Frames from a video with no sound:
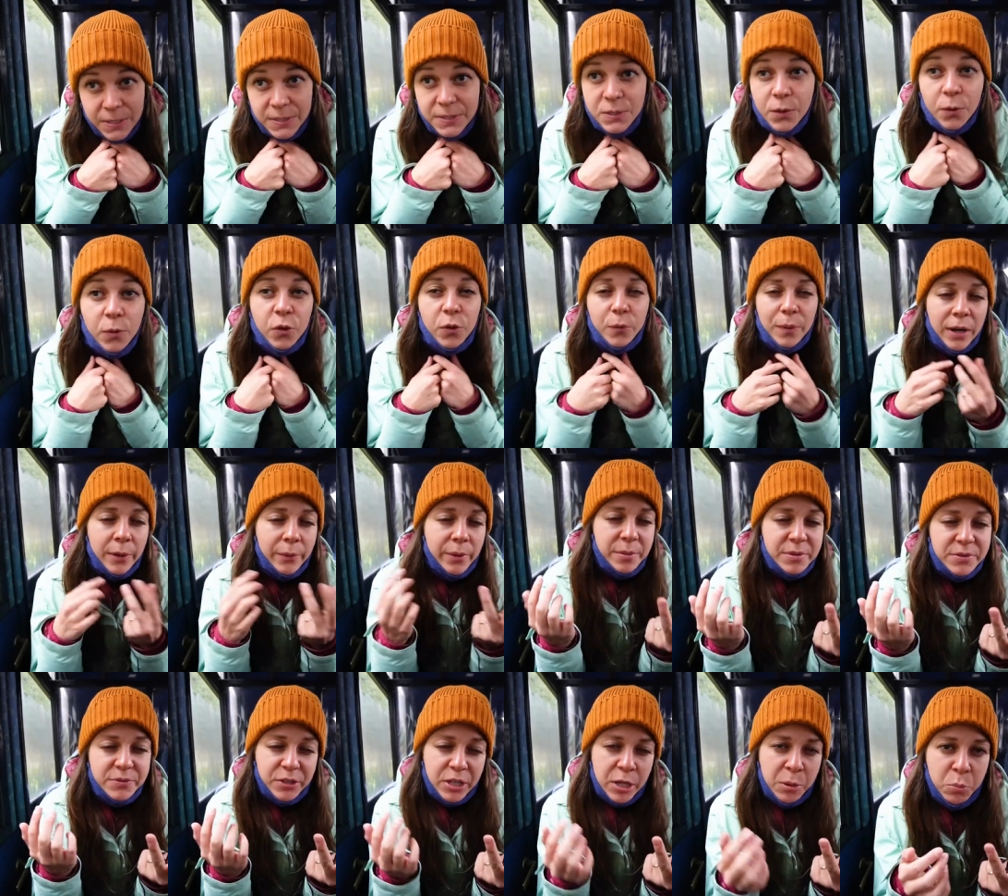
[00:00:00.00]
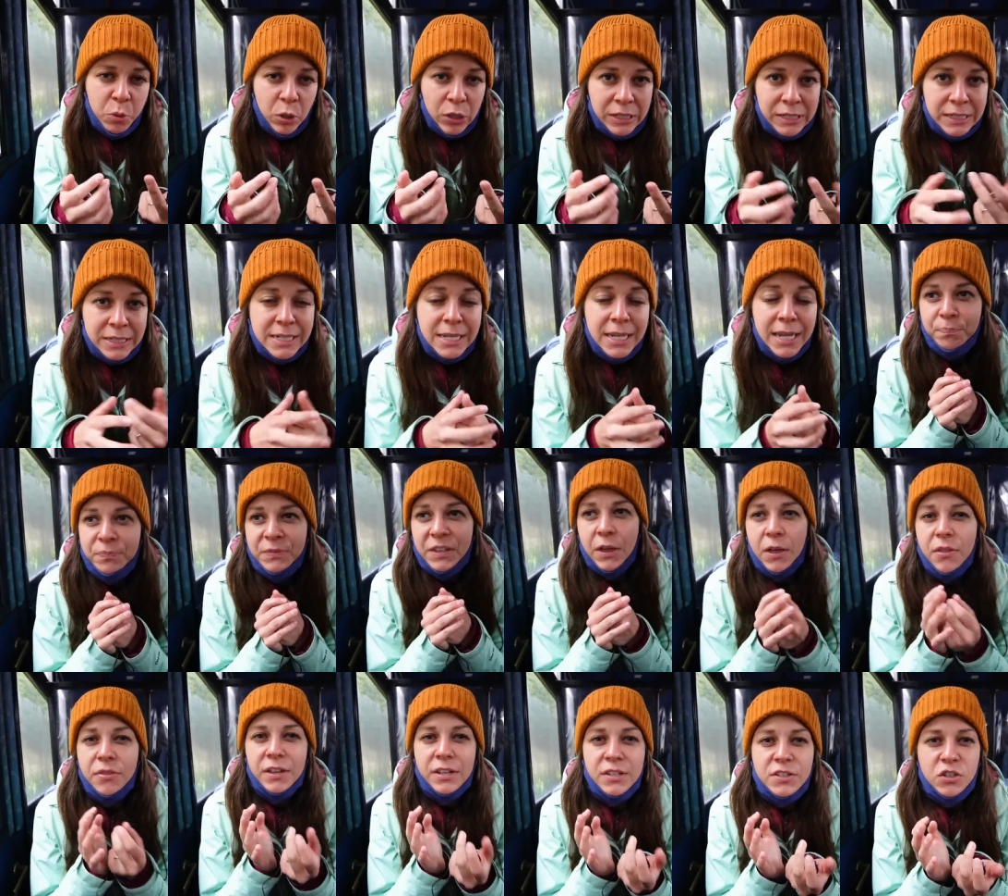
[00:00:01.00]
So the railway was really important. The
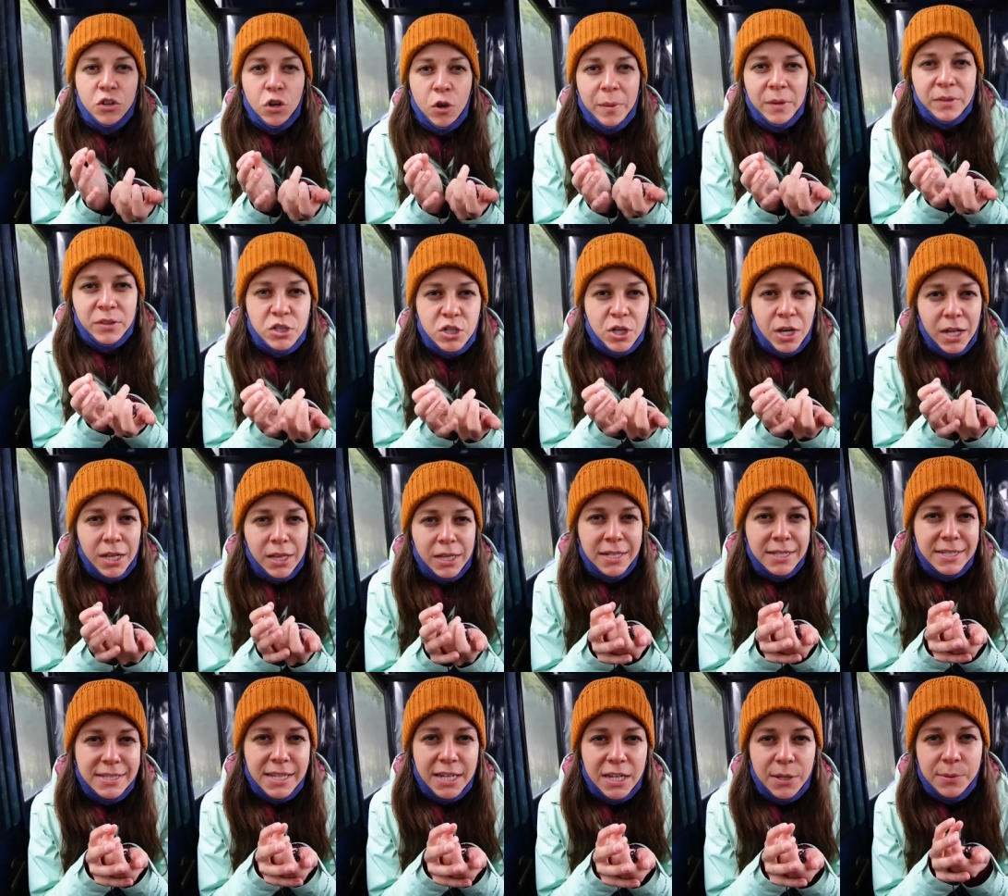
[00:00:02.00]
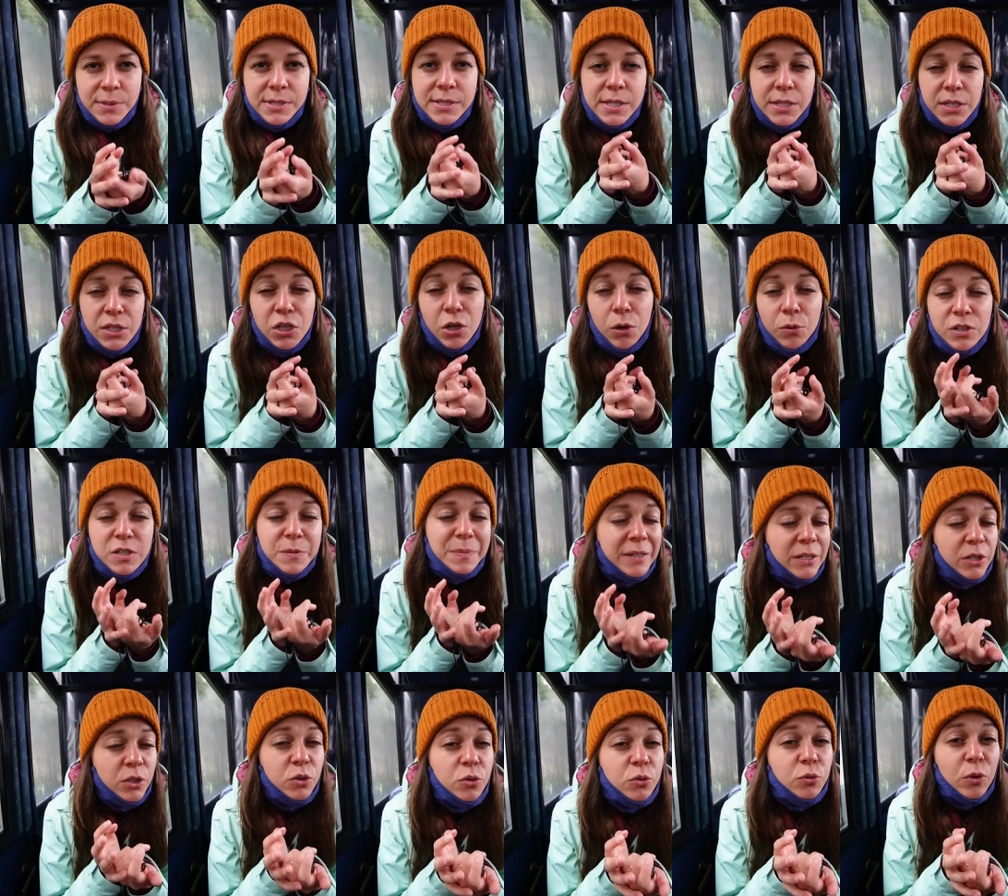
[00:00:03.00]
other thing to know about the jail is that it was known to be
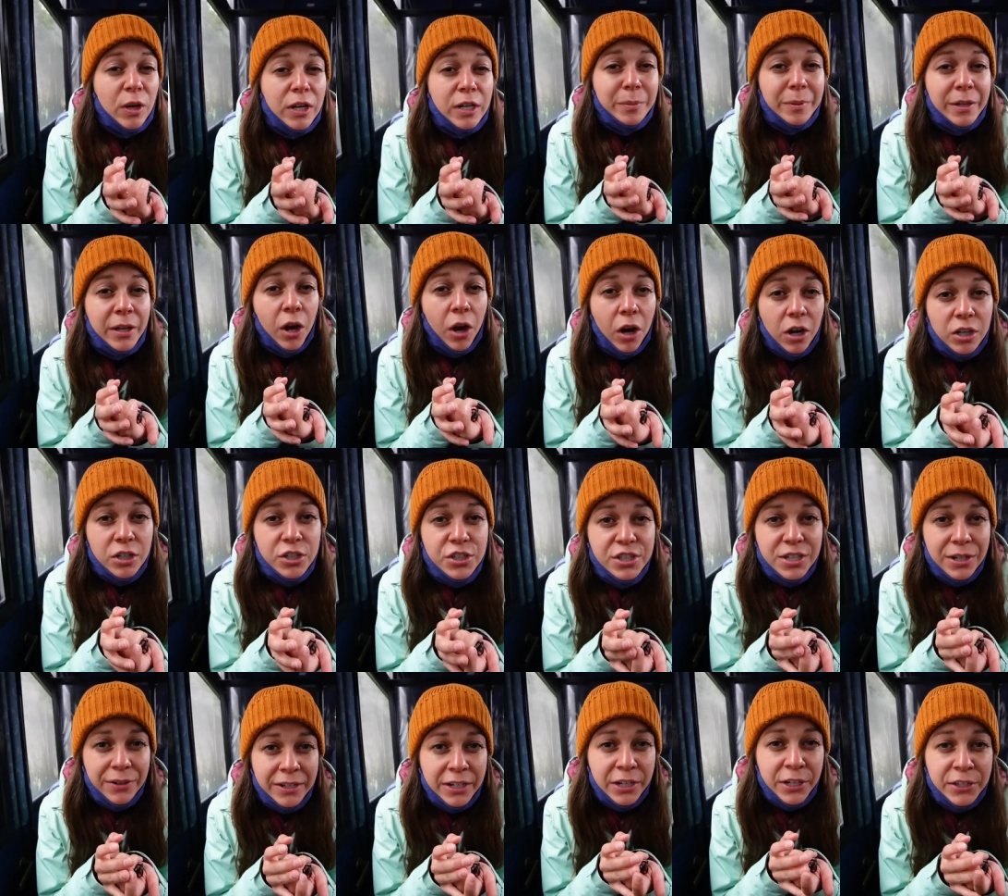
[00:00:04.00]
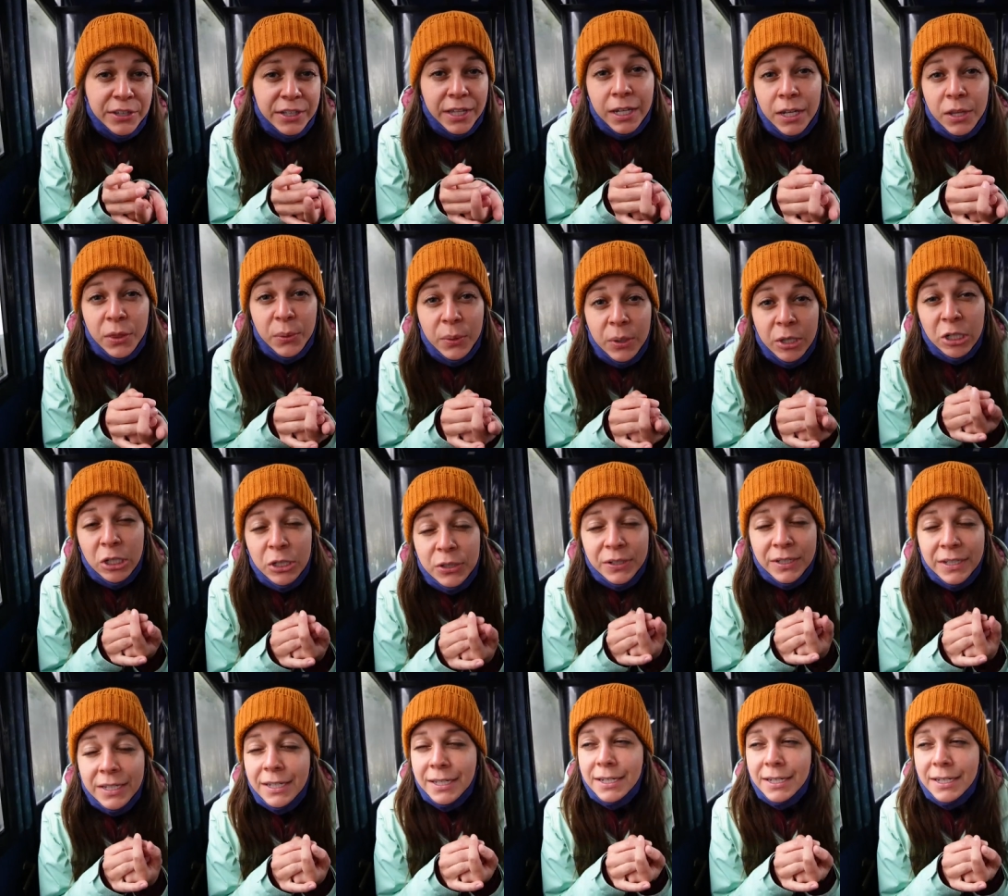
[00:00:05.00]
incredibly harsh down here at the end of the world.